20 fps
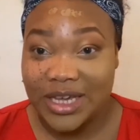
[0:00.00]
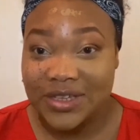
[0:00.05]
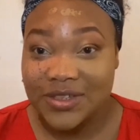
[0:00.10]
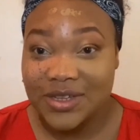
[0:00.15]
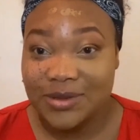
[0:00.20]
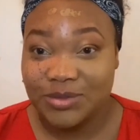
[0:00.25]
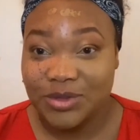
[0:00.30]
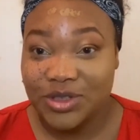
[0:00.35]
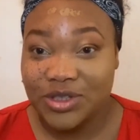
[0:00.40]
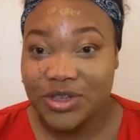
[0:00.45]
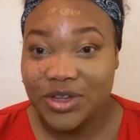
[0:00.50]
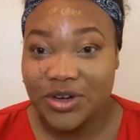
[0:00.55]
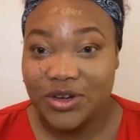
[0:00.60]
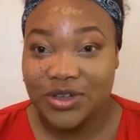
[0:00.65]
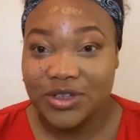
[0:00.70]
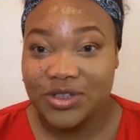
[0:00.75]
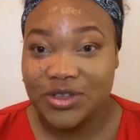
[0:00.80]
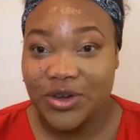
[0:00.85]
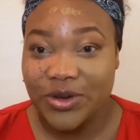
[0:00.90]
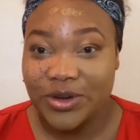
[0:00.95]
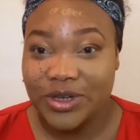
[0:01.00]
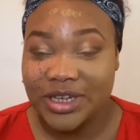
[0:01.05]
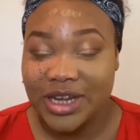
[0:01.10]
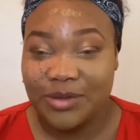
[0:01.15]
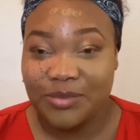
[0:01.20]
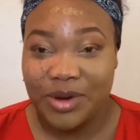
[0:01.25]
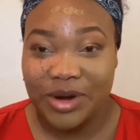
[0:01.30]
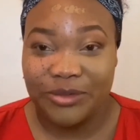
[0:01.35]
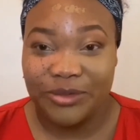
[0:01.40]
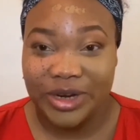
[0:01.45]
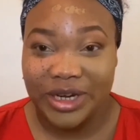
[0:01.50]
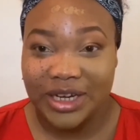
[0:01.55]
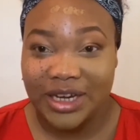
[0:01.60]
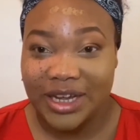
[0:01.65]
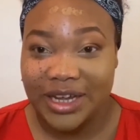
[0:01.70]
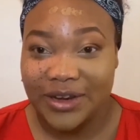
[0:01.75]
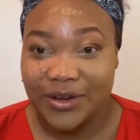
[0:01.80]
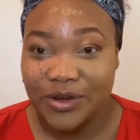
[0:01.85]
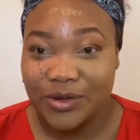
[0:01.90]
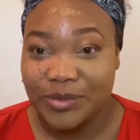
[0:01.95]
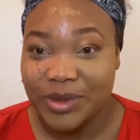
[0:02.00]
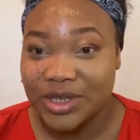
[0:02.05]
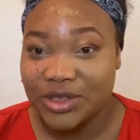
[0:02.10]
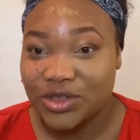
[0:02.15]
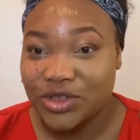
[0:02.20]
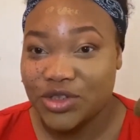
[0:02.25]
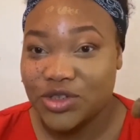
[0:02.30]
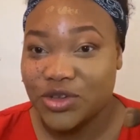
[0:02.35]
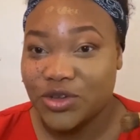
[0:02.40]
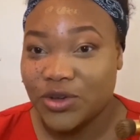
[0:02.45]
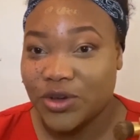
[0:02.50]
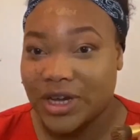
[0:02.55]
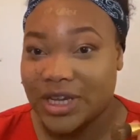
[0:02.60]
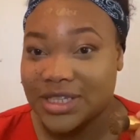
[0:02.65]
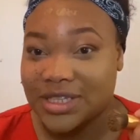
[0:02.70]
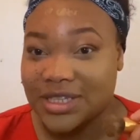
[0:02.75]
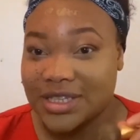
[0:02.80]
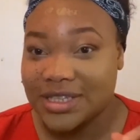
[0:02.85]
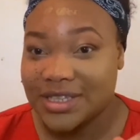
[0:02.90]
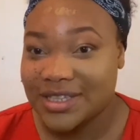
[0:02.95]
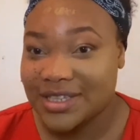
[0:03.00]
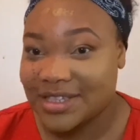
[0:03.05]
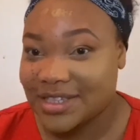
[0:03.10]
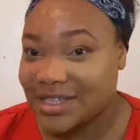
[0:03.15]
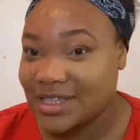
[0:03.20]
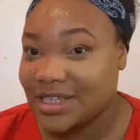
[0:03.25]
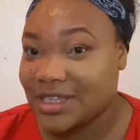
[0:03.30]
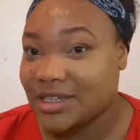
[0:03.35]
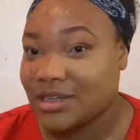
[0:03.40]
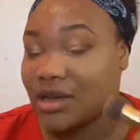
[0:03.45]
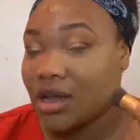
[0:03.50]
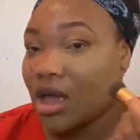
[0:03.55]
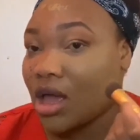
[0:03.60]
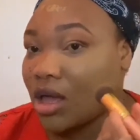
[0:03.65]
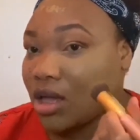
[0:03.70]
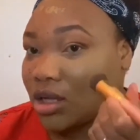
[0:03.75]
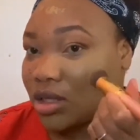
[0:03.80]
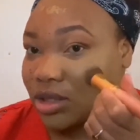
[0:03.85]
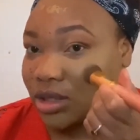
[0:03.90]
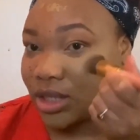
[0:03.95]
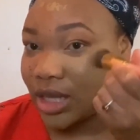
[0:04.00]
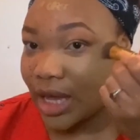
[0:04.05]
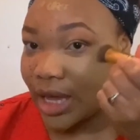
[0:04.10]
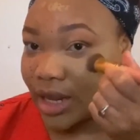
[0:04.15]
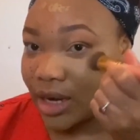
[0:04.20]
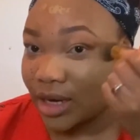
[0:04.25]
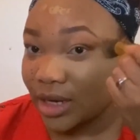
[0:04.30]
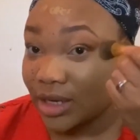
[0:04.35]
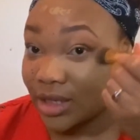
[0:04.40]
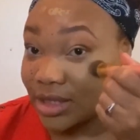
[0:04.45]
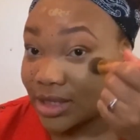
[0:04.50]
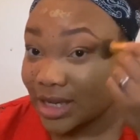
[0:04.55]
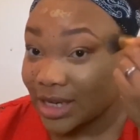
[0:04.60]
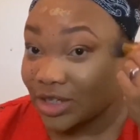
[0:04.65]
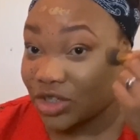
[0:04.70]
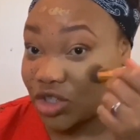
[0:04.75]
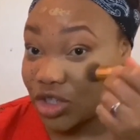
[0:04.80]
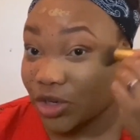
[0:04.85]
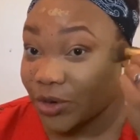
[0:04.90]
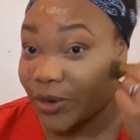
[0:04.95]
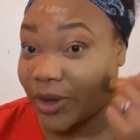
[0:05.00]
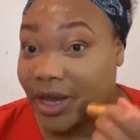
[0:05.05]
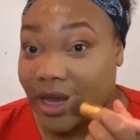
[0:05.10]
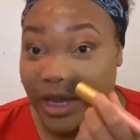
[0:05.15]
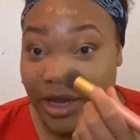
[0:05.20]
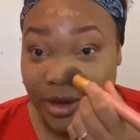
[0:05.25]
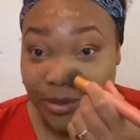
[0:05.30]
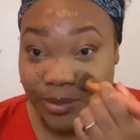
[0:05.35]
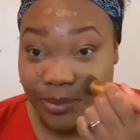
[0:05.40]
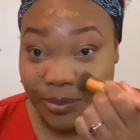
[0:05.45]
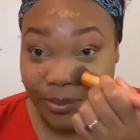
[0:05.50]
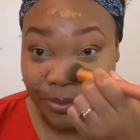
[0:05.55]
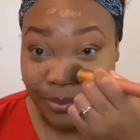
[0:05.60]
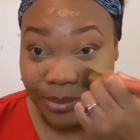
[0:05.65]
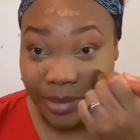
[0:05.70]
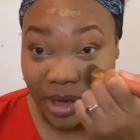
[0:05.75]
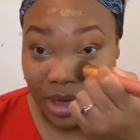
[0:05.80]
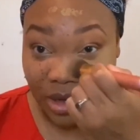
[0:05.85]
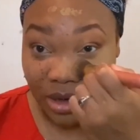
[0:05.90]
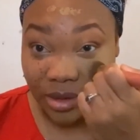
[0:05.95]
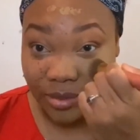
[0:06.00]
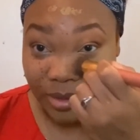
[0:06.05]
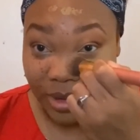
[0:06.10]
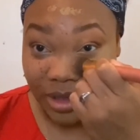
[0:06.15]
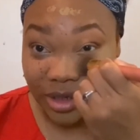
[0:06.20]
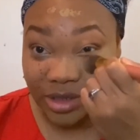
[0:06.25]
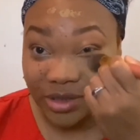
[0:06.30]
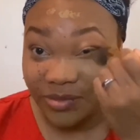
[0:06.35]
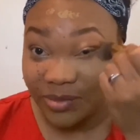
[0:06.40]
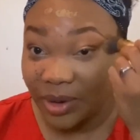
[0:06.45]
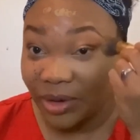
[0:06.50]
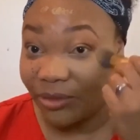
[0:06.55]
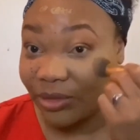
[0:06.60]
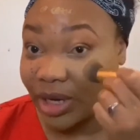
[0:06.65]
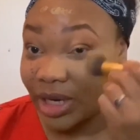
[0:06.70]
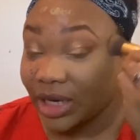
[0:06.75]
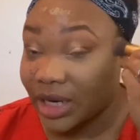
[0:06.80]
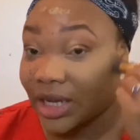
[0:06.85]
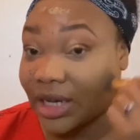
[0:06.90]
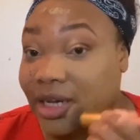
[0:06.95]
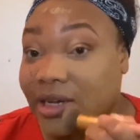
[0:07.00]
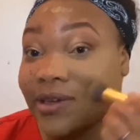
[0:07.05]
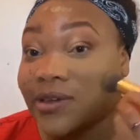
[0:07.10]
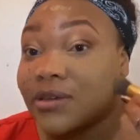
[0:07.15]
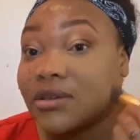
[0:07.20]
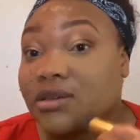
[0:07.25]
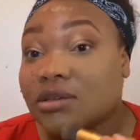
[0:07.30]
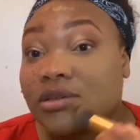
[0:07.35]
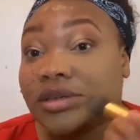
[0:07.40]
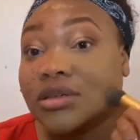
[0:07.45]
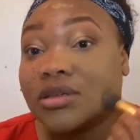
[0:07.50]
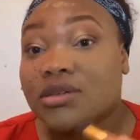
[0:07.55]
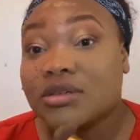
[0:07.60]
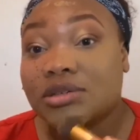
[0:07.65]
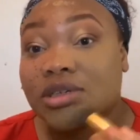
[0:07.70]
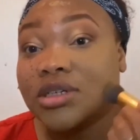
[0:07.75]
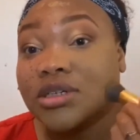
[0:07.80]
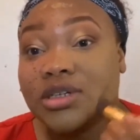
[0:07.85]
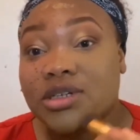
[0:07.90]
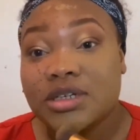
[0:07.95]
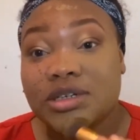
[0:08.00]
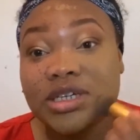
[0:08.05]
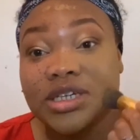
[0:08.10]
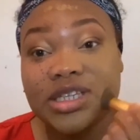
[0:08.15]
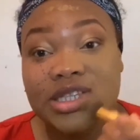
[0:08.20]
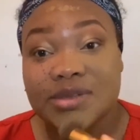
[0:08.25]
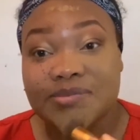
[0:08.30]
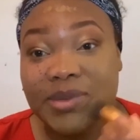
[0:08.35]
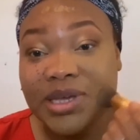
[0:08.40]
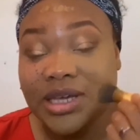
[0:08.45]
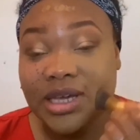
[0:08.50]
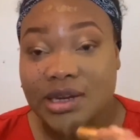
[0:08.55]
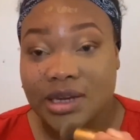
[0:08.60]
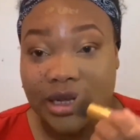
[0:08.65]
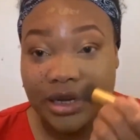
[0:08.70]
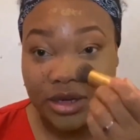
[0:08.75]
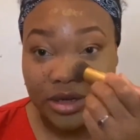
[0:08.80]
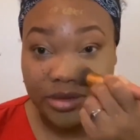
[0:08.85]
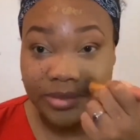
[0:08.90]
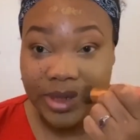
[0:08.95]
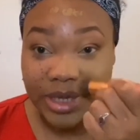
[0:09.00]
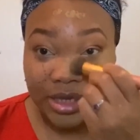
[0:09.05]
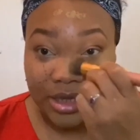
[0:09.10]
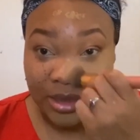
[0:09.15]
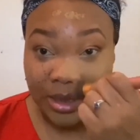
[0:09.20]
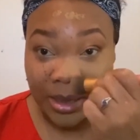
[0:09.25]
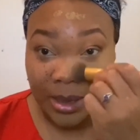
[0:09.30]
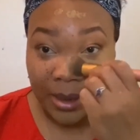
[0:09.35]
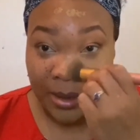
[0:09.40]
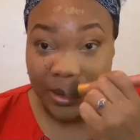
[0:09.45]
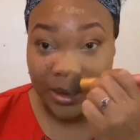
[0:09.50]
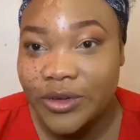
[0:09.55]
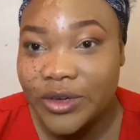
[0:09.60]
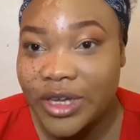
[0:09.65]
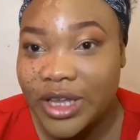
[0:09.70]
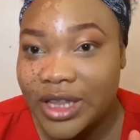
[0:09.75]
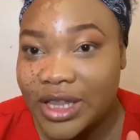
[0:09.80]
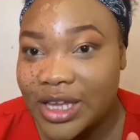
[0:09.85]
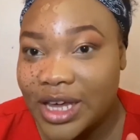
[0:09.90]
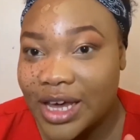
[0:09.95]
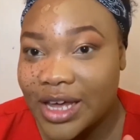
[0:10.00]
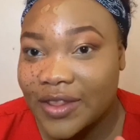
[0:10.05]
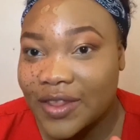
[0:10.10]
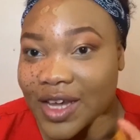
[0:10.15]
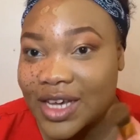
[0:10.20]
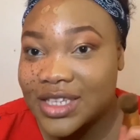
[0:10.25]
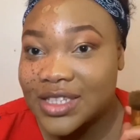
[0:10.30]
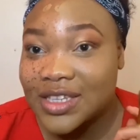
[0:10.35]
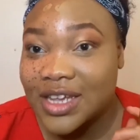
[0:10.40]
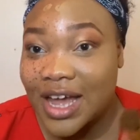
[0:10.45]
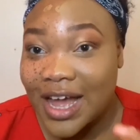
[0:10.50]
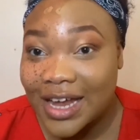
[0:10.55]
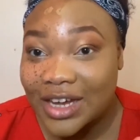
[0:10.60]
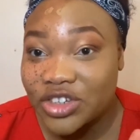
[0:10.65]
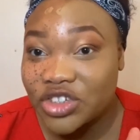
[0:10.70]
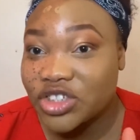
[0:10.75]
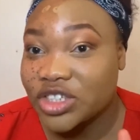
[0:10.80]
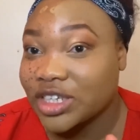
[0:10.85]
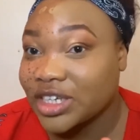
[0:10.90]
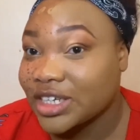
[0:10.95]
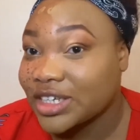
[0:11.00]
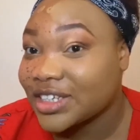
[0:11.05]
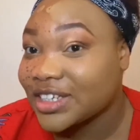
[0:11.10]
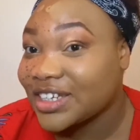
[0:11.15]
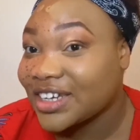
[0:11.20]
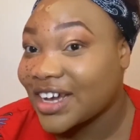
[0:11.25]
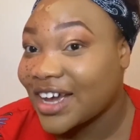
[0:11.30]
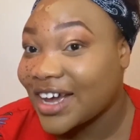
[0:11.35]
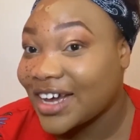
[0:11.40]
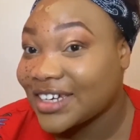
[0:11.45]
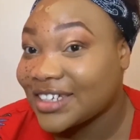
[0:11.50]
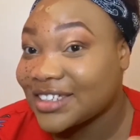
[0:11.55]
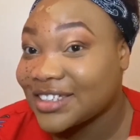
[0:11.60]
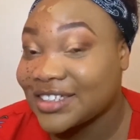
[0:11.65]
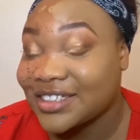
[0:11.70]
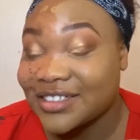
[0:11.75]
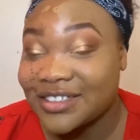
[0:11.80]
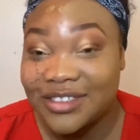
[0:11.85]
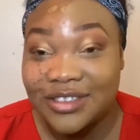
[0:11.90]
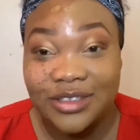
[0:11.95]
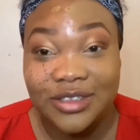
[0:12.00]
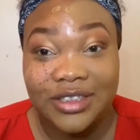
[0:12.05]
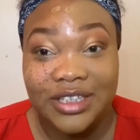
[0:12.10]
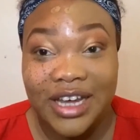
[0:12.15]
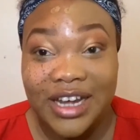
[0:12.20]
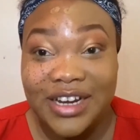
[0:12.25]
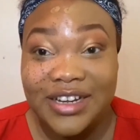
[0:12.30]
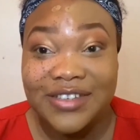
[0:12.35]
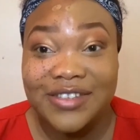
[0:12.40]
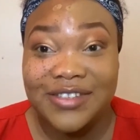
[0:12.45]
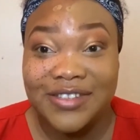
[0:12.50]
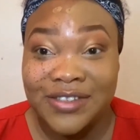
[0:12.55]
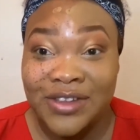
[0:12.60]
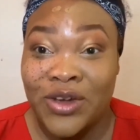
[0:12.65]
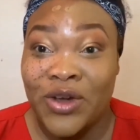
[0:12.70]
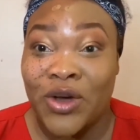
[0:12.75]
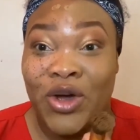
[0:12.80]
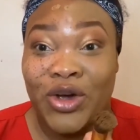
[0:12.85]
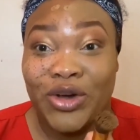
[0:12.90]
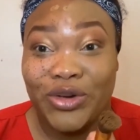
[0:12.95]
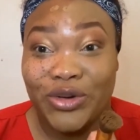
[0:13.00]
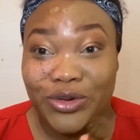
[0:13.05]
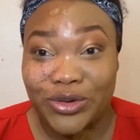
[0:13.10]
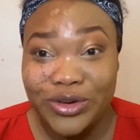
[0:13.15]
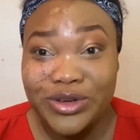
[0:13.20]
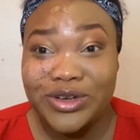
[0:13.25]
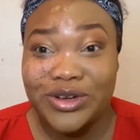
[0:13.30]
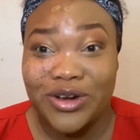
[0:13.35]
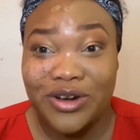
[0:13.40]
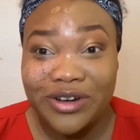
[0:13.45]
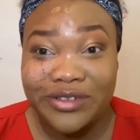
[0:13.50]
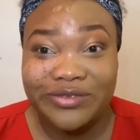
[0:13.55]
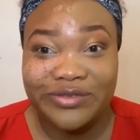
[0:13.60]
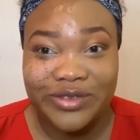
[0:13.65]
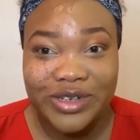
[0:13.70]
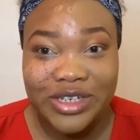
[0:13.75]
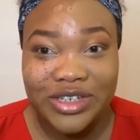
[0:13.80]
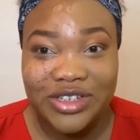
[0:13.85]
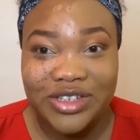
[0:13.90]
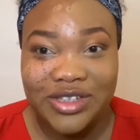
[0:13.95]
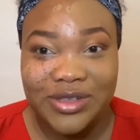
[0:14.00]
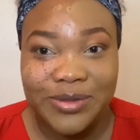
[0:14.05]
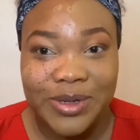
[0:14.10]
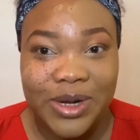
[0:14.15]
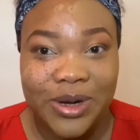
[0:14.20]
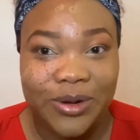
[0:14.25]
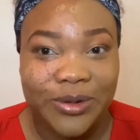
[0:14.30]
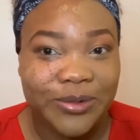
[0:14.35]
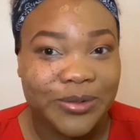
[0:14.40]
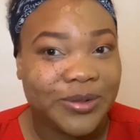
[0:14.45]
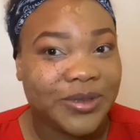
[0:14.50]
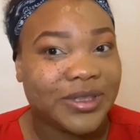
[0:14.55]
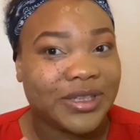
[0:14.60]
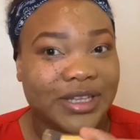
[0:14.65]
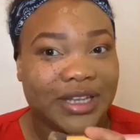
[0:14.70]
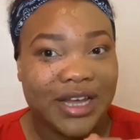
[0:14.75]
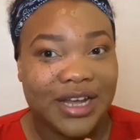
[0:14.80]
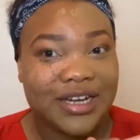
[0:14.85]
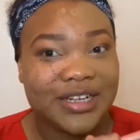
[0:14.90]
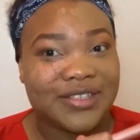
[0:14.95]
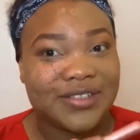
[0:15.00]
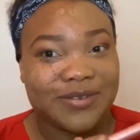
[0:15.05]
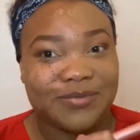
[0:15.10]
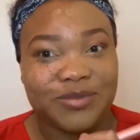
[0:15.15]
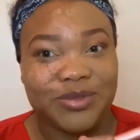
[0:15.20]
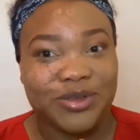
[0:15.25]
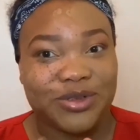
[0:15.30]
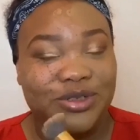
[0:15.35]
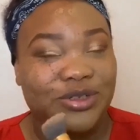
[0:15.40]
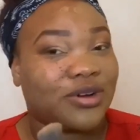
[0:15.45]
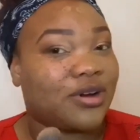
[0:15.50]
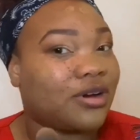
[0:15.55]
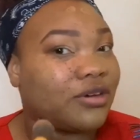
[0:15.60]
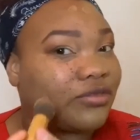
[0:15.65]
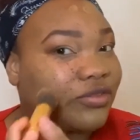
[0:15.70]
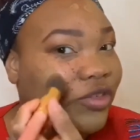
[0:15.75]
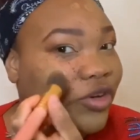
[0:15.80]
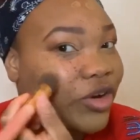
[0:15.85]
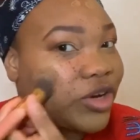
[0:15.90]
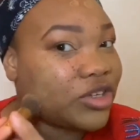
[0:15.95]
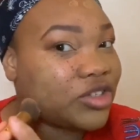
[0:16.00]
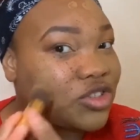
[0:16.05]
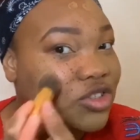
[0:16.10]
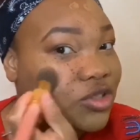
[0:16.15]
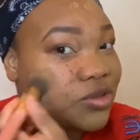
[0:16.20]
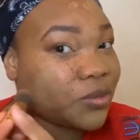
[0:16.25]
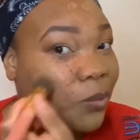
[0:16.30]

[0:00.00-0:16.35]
So I'm just gonna tone down my ring light a little bit just so you guys can see that it's actually okay, but because of my ring light it's making it a little bit, look at that, that's actually, and that is good coverage as well. That is some good coverage.